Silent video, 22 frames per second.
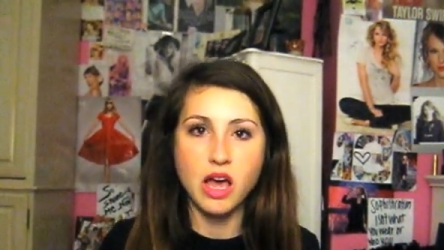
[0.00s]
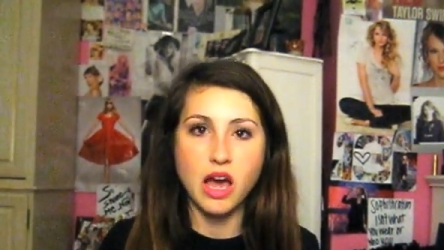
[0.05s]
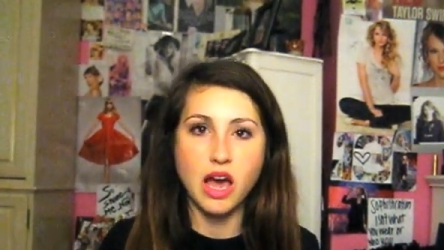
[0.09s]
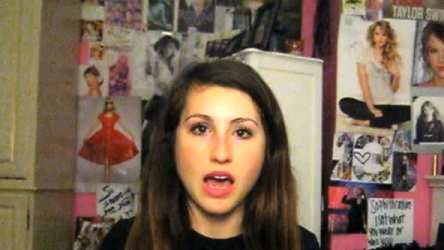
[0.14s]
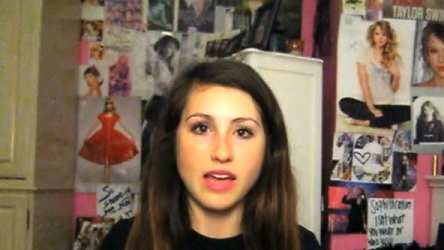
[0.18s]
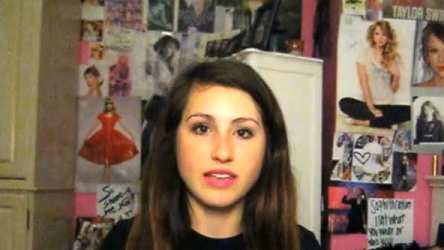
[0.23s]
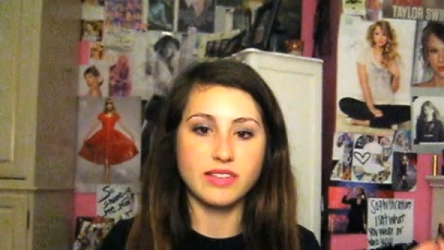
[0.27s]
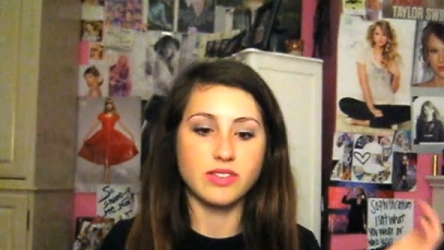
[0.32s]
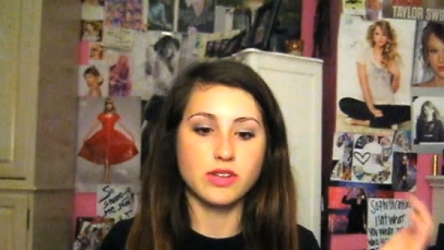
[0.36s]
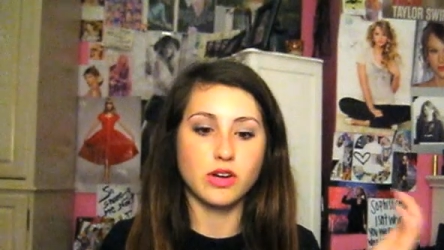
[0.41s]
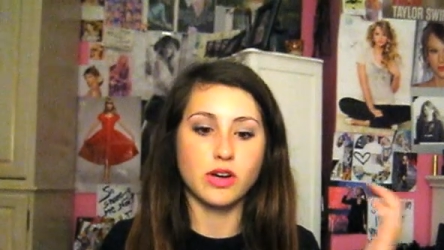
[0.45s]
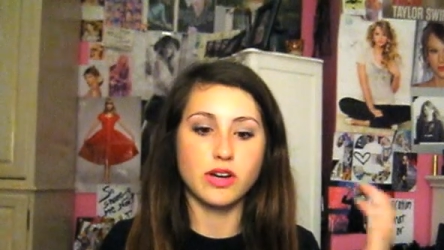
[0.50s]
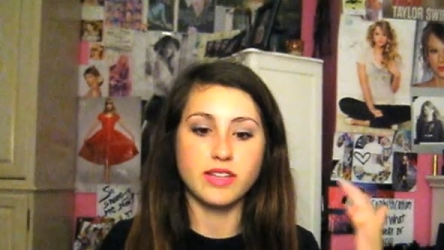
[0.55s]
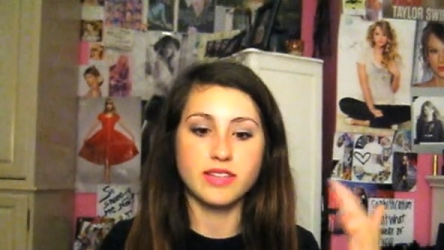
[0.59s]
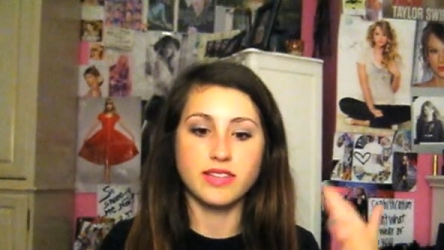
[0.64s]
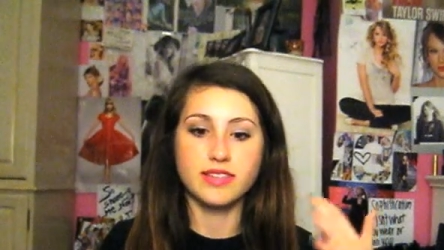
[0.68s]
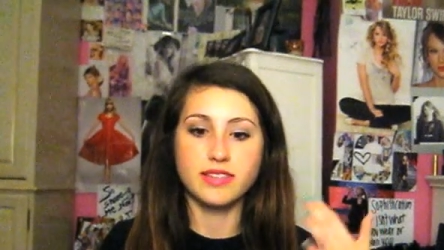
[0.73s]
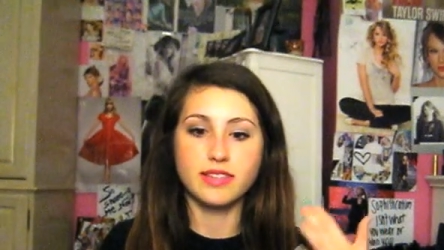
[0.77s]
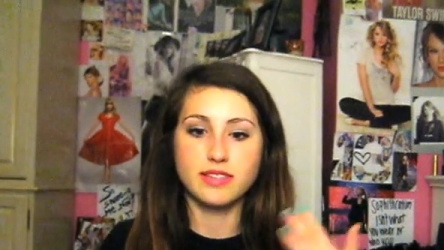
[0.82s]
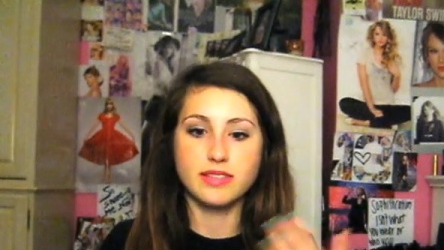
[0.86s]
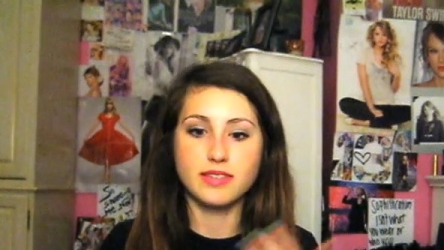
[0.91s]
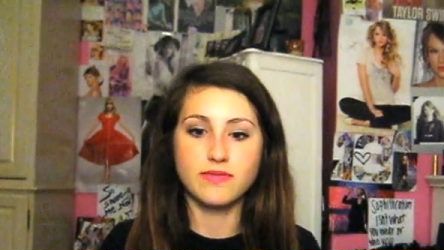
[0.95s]
I started
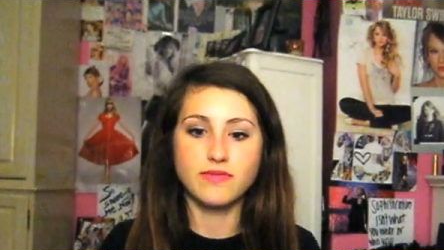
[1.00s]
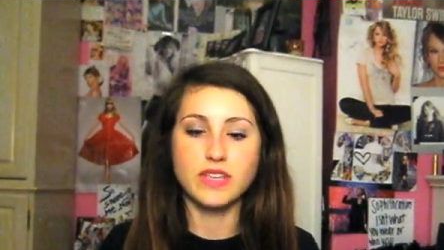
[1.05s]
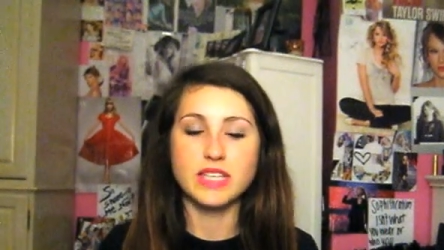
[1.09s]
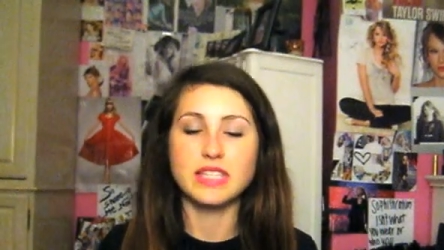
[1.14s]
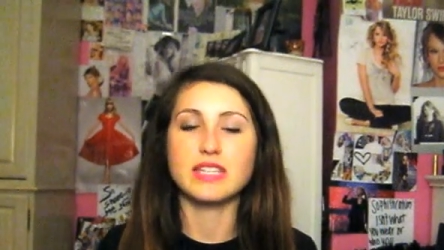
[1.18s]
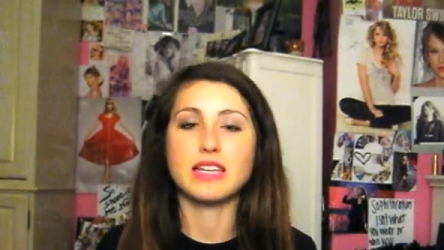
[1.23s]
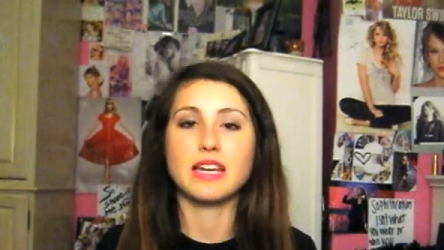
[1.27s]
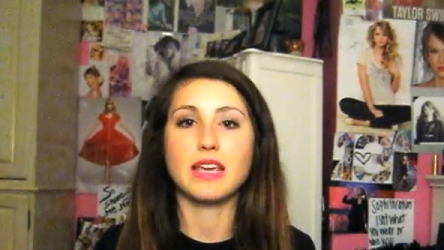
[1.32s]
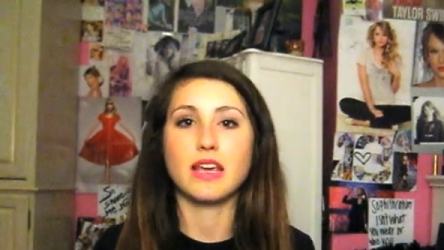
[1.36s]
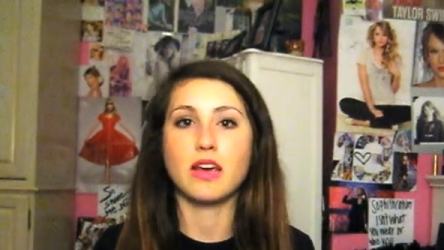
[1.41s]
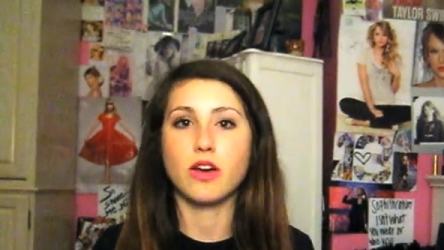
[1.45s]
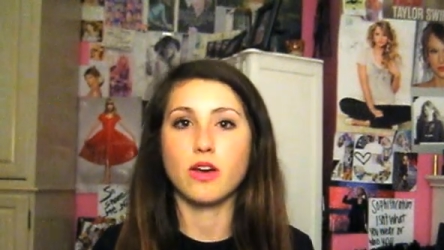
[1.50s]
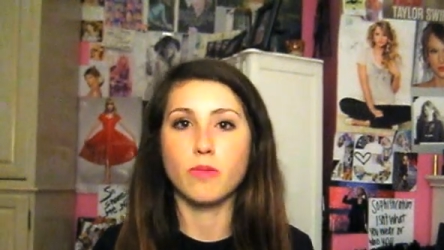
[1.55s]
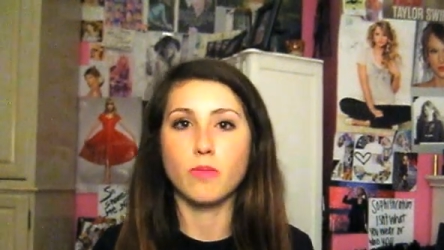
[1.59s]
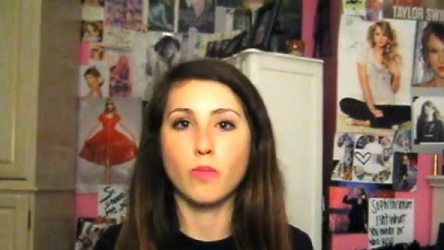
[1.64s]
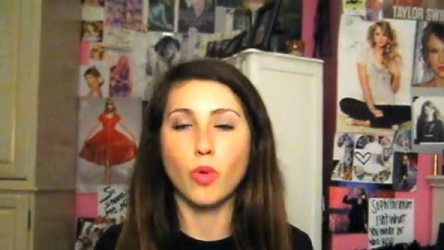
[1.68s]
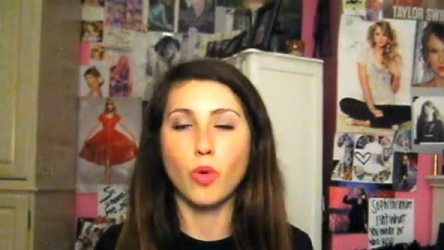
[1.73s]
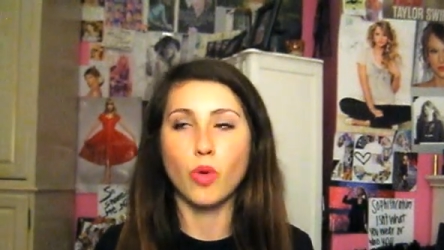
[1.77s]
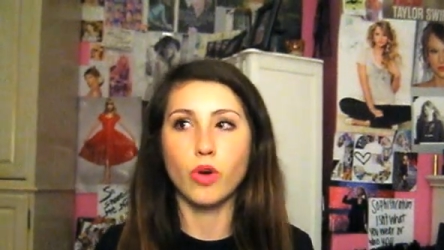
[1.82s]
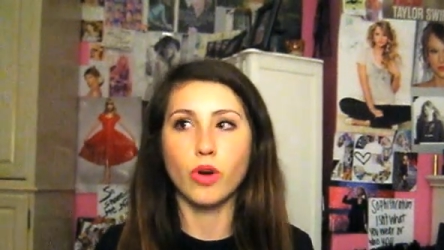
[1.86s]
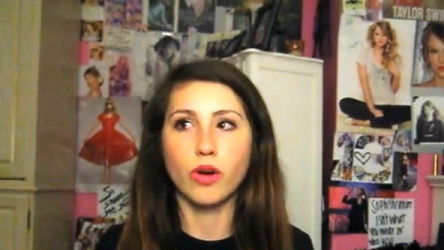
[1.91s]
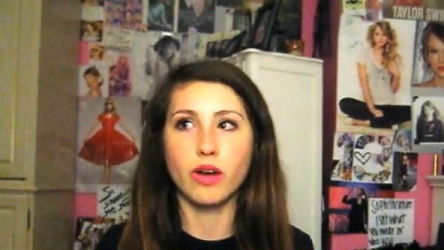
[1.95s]
visiting her
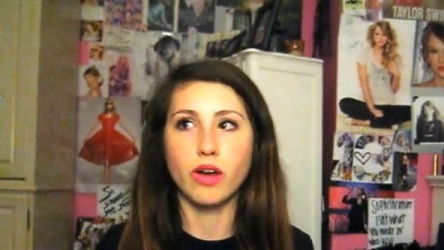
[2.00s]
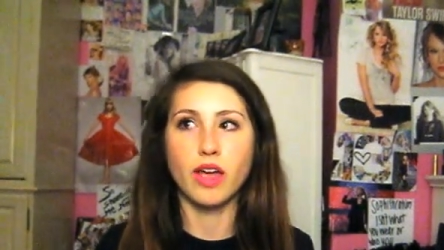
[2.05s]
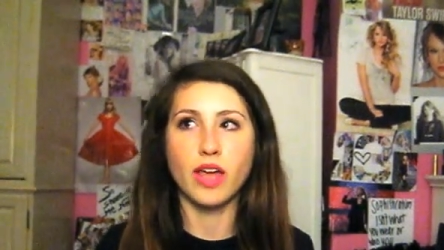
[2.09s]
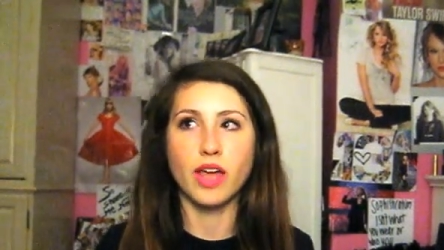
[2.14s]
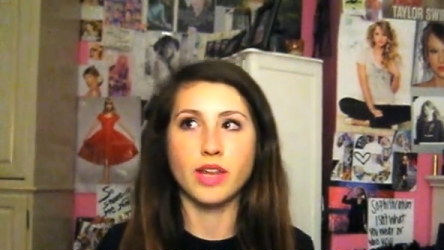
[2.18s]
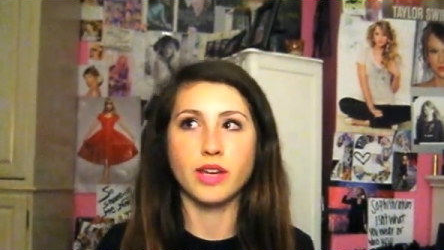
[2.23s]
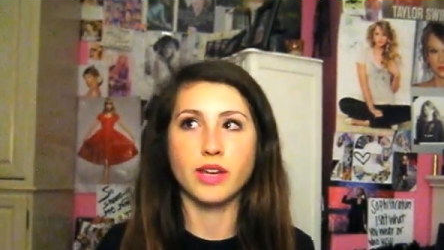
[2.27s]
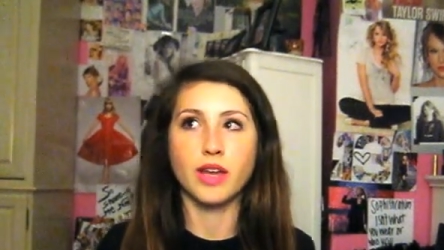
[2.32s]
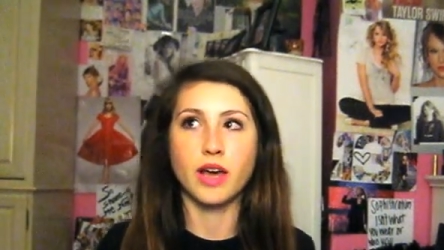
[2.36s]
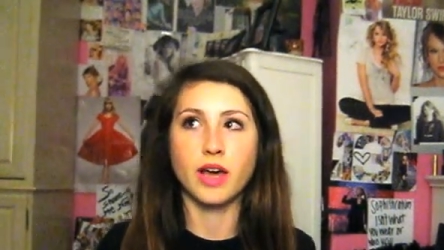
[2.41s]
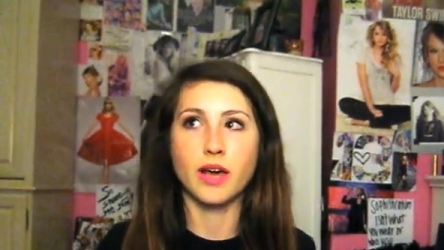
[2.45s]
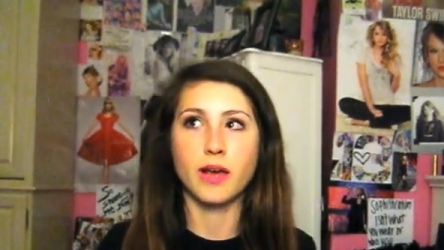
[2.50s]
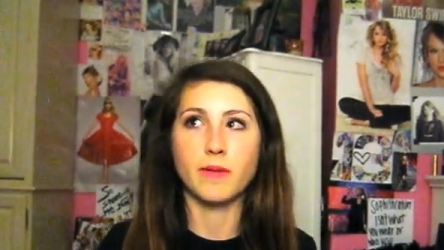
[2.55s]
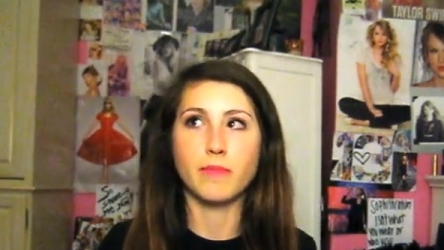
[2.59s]
more, and